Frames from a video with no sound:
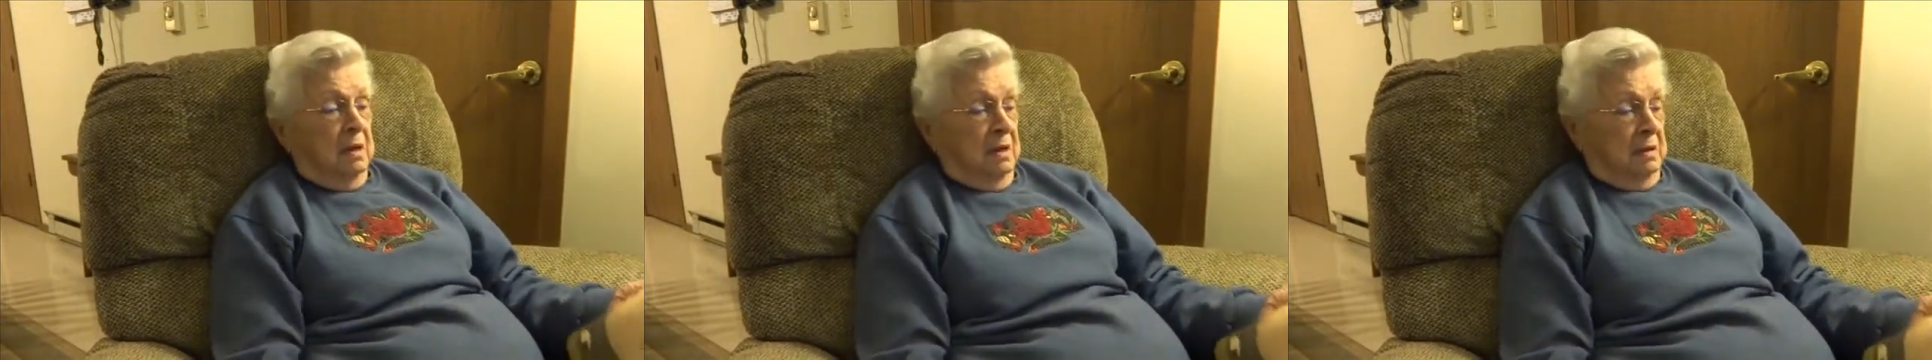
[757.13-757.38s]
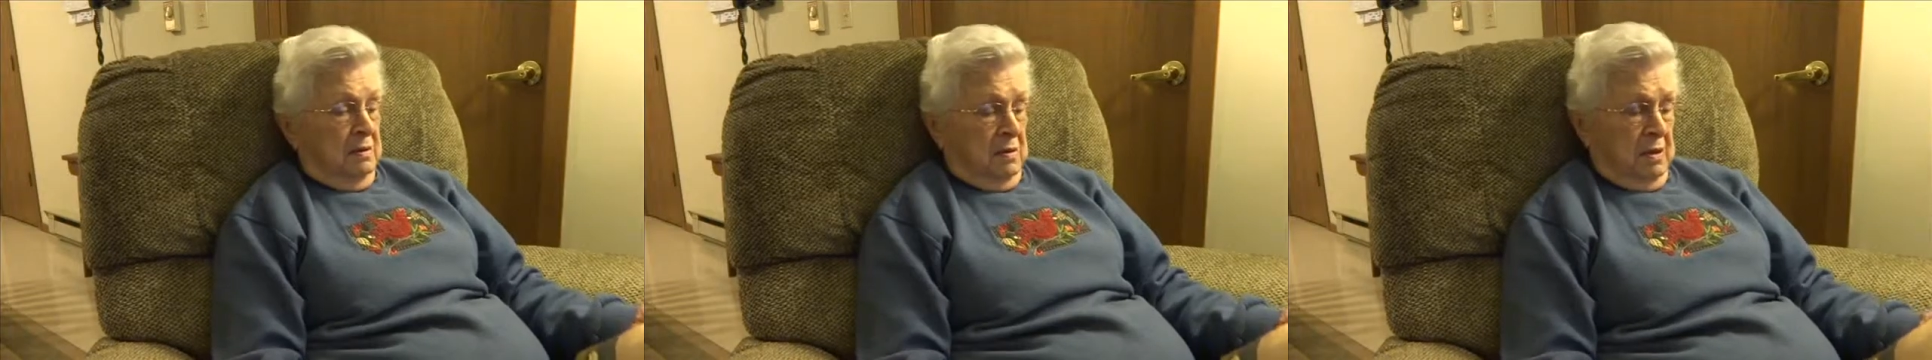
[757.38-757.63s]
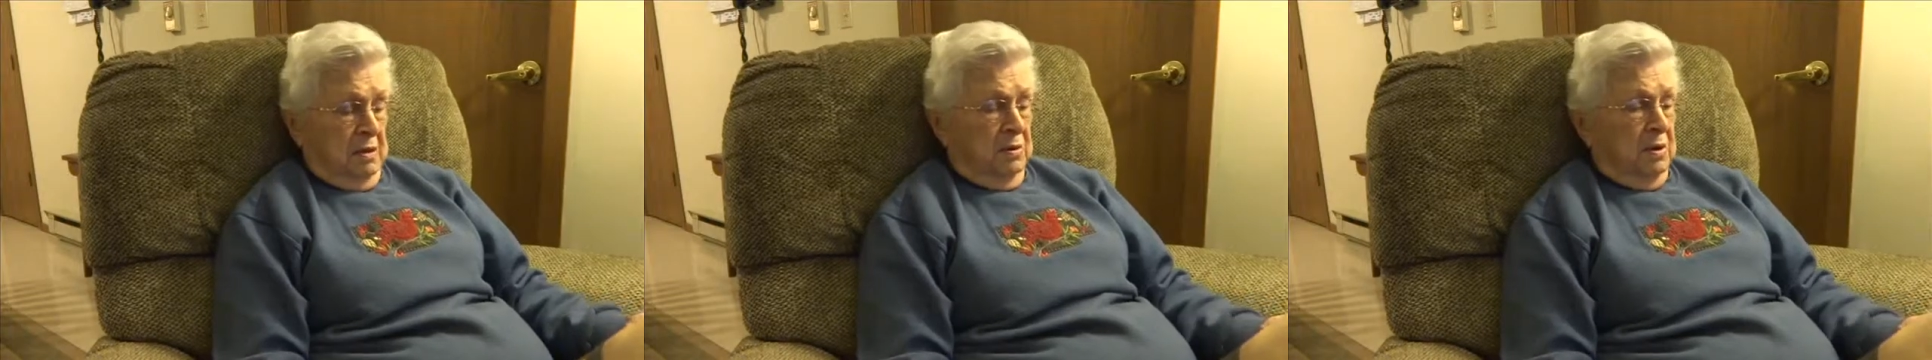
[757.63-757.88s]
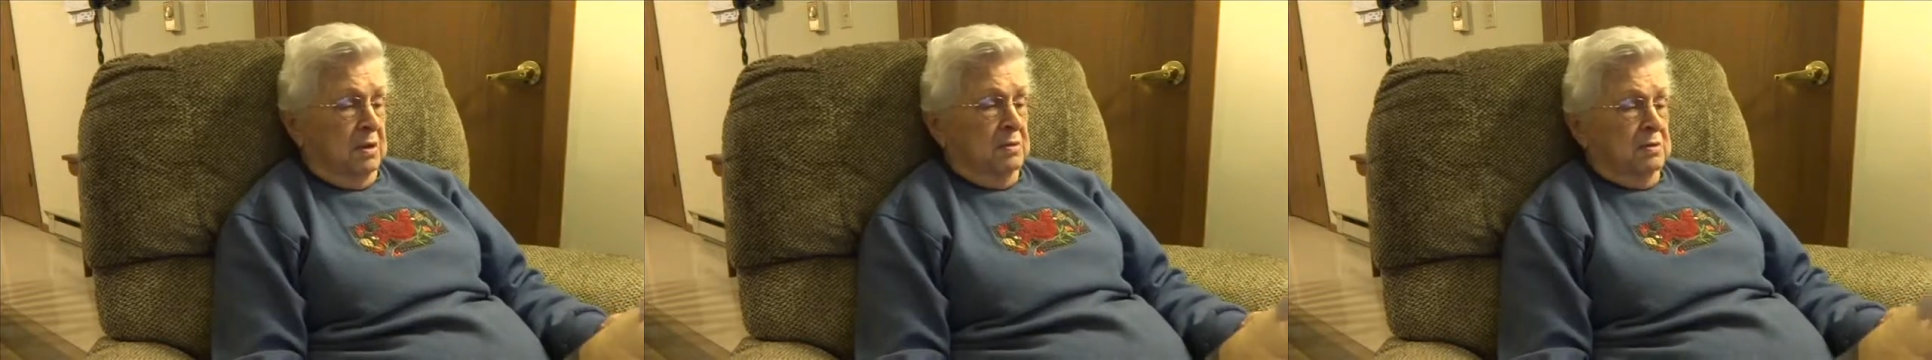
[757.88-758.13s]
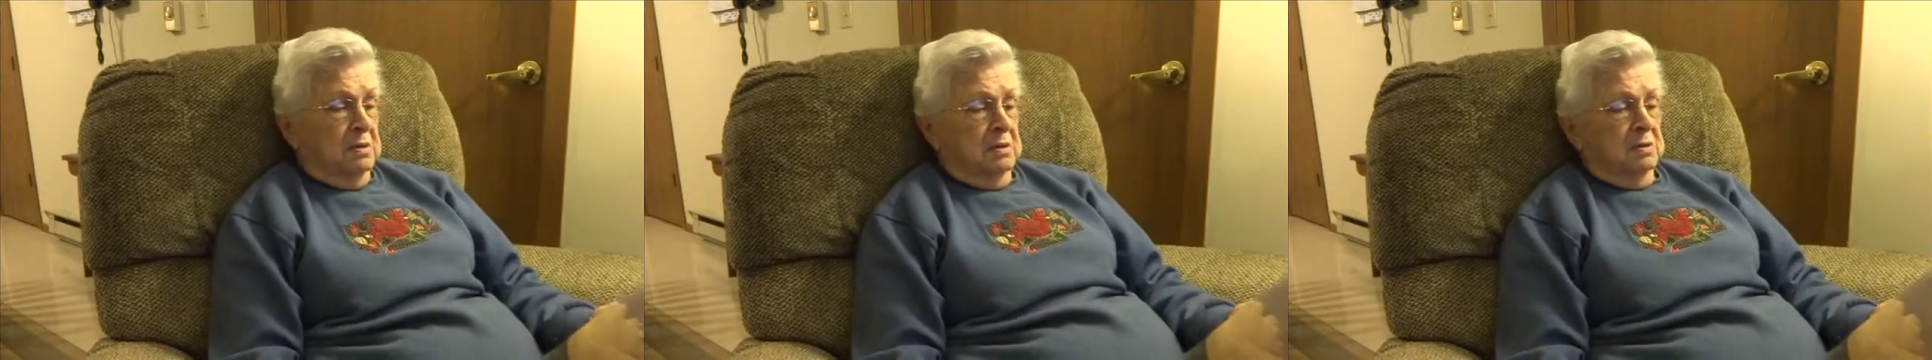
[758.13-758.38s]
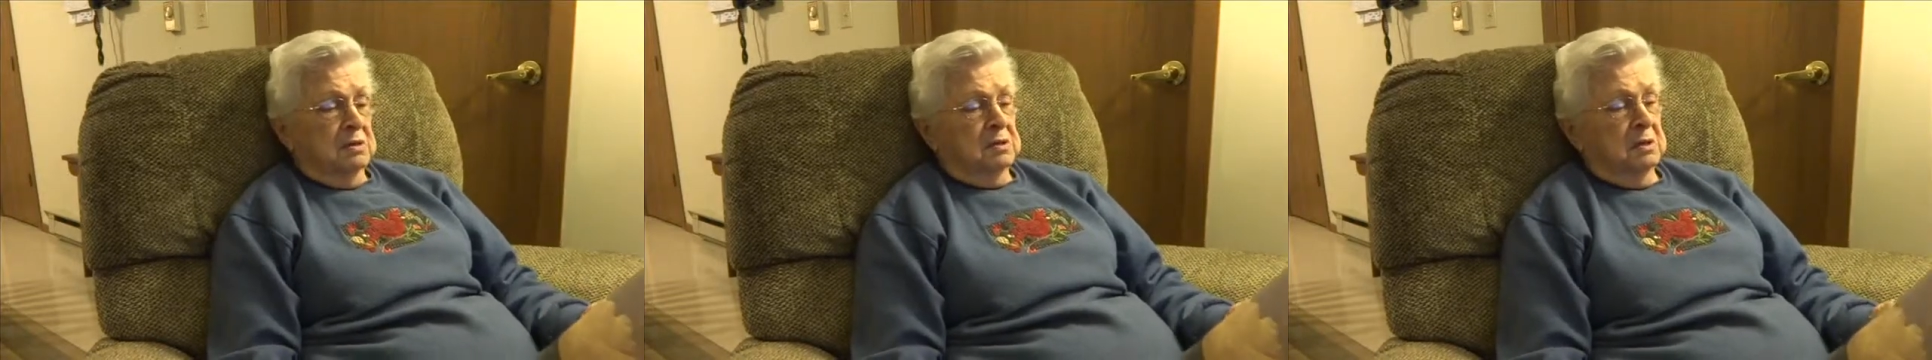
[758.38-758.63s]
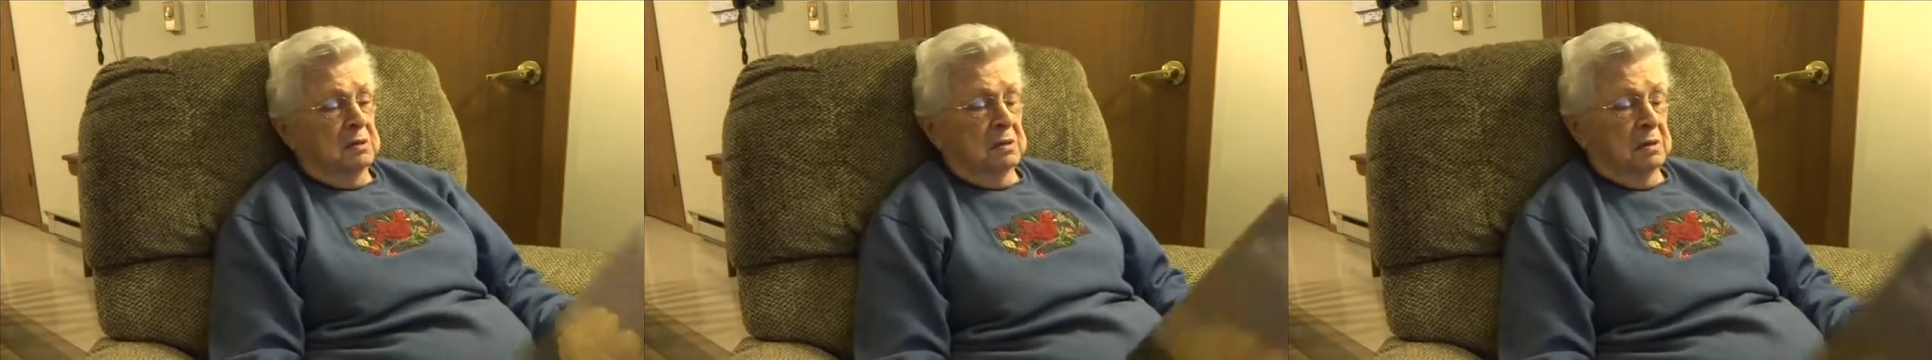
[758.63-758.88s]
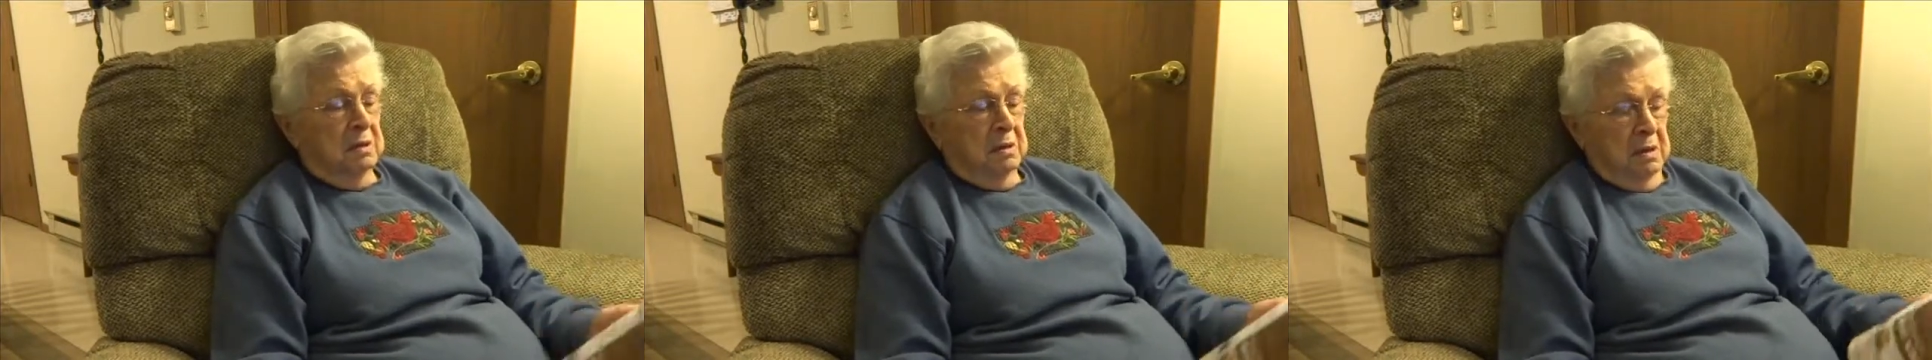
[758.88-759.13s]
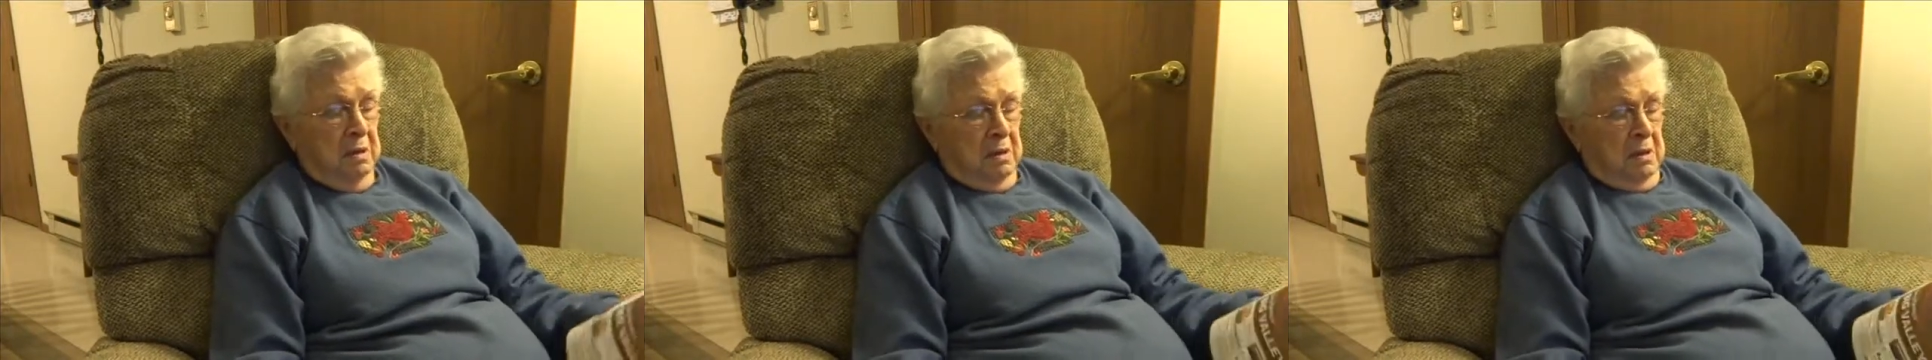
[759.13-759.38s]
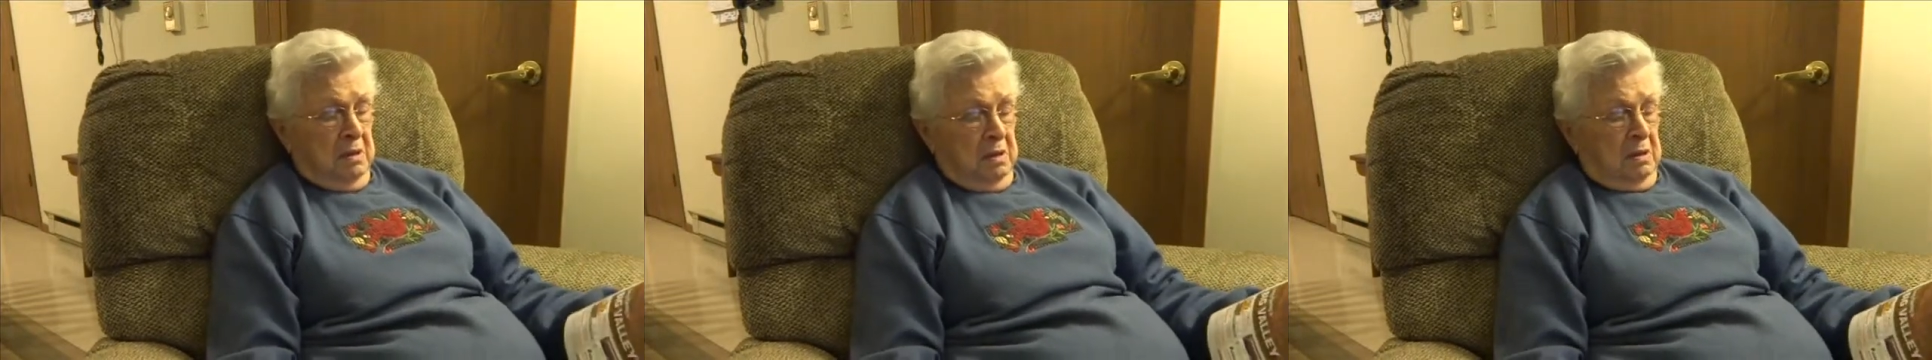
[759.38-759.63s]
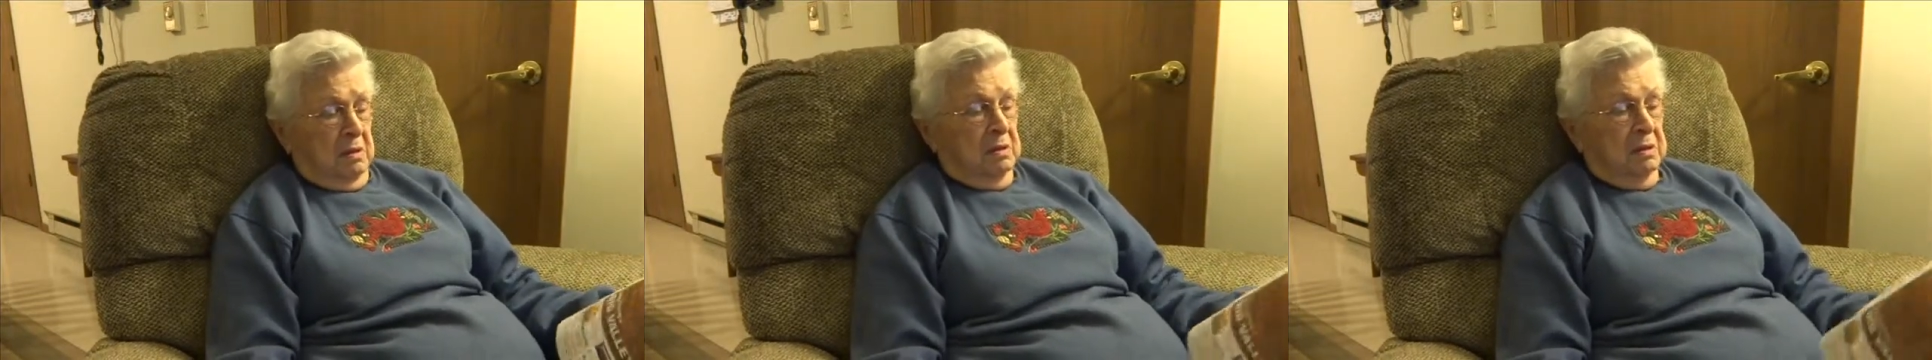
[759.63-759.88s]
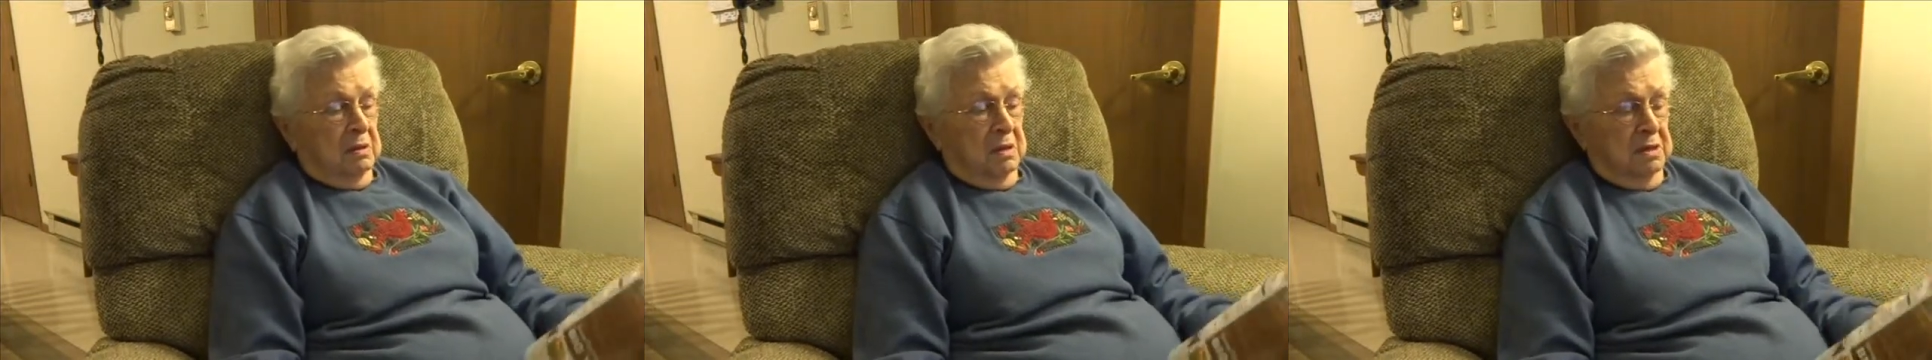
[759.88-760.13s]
and the areas that